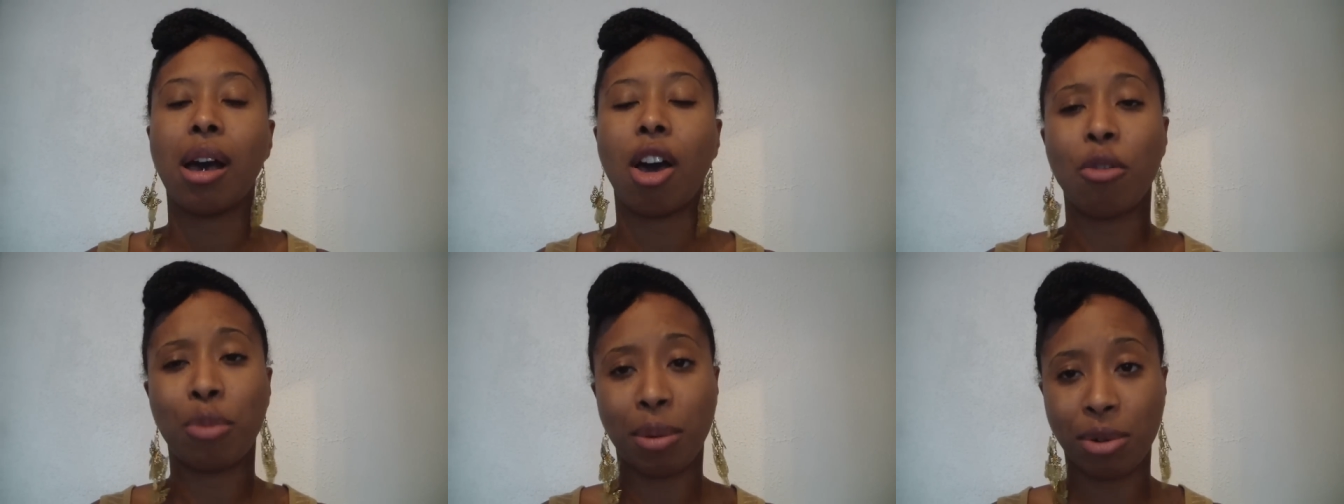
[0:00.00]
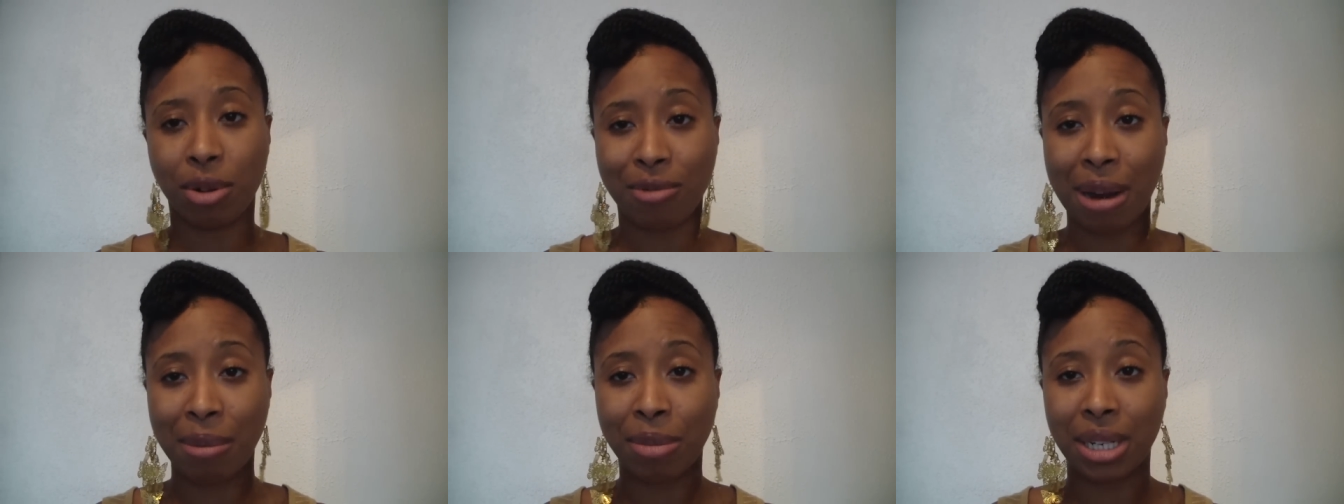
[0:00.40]
I hope I'm
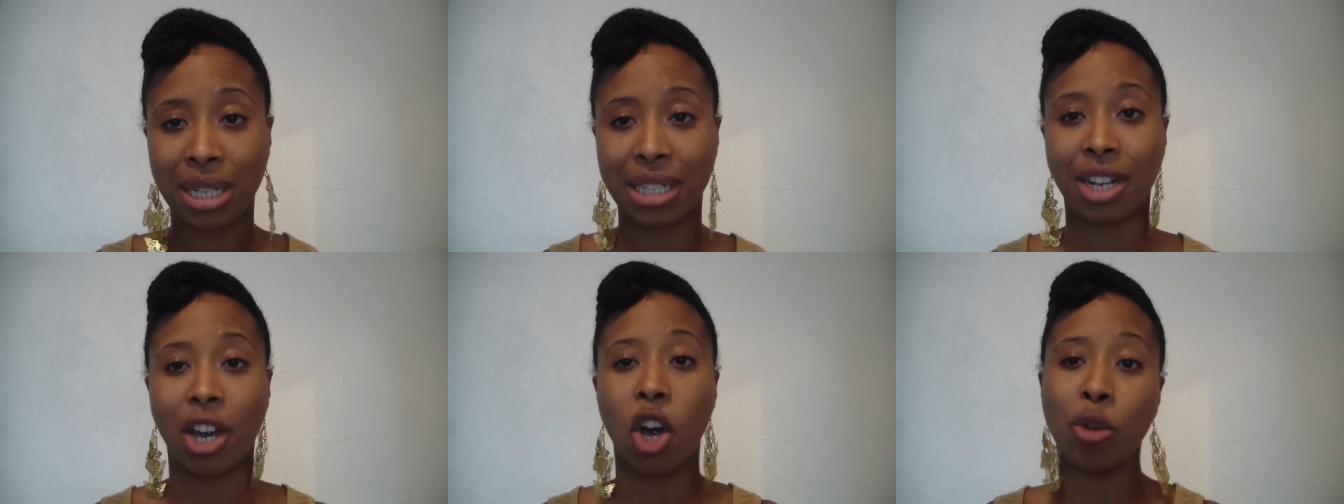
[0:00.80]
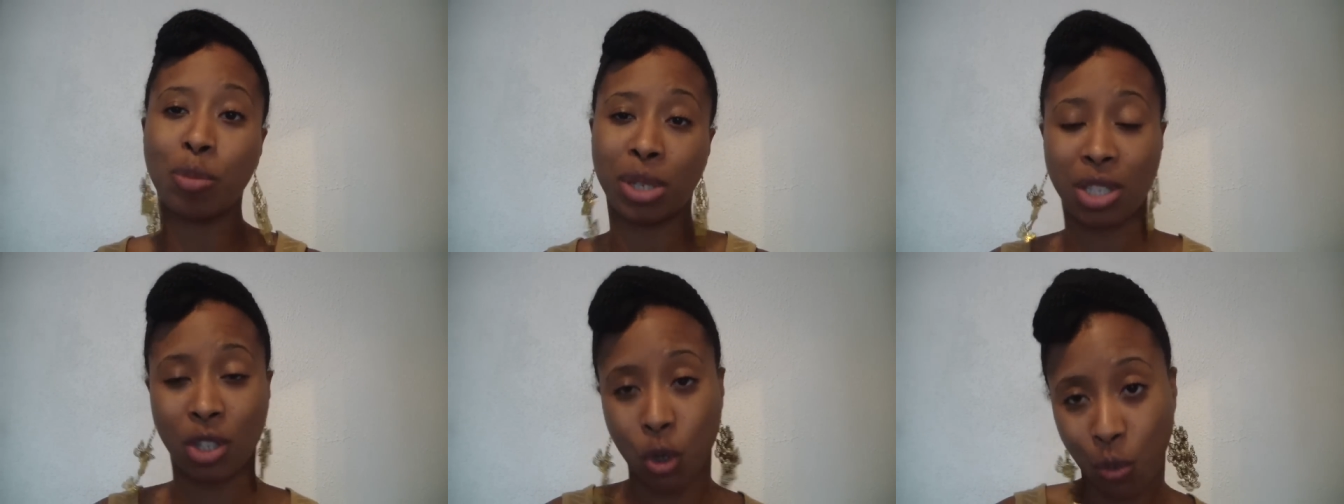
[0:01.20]
not rambling. I
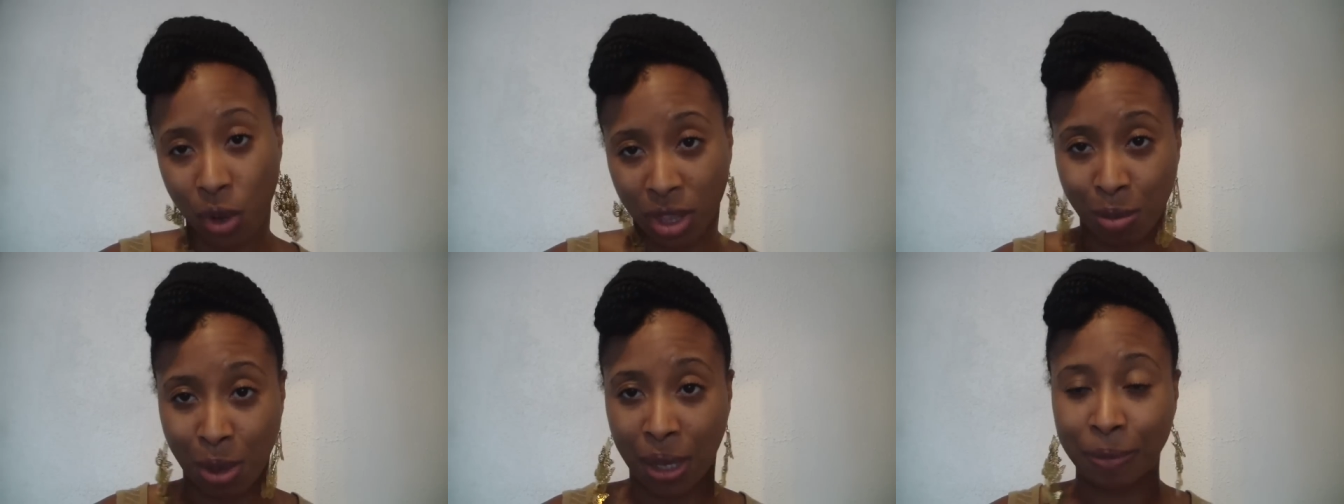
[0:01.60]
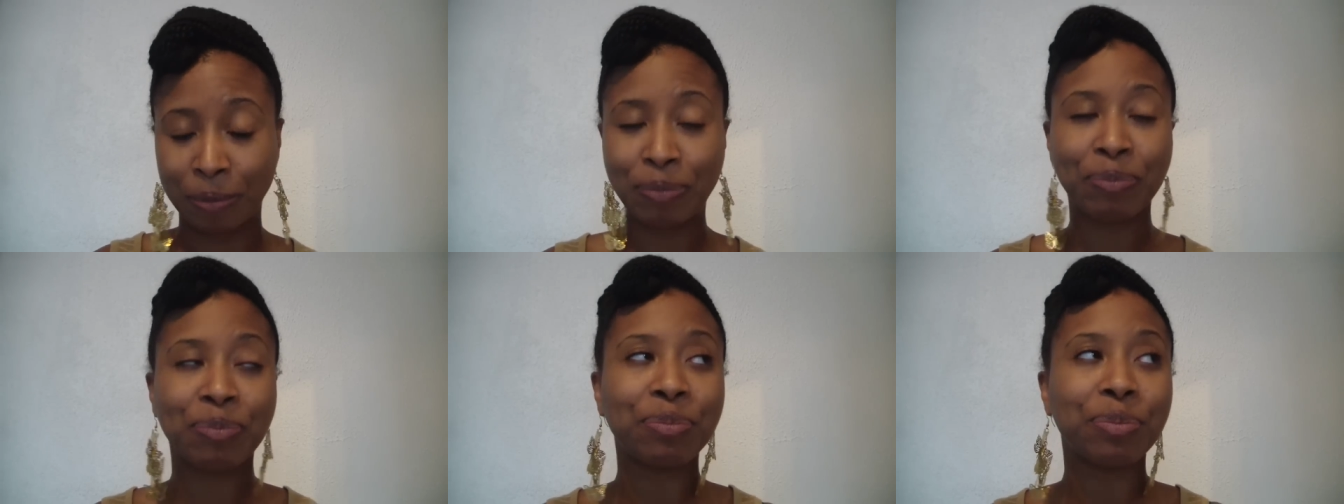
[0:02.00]
hope you're still with me.